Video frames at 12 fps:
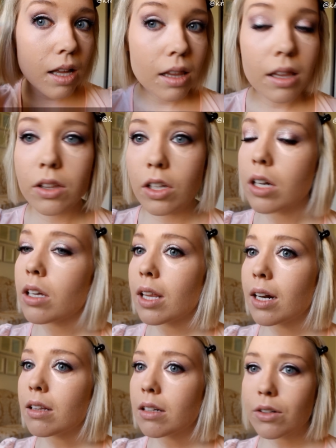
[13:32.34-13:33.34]
And the look
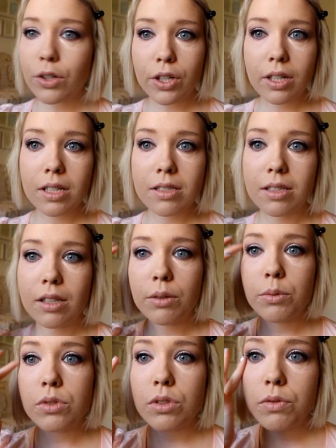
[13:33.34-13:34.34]
that a little good
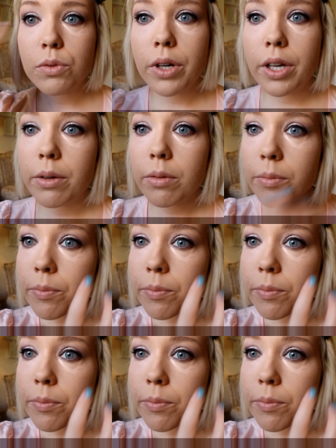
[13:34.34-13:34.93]
concealer will do for you.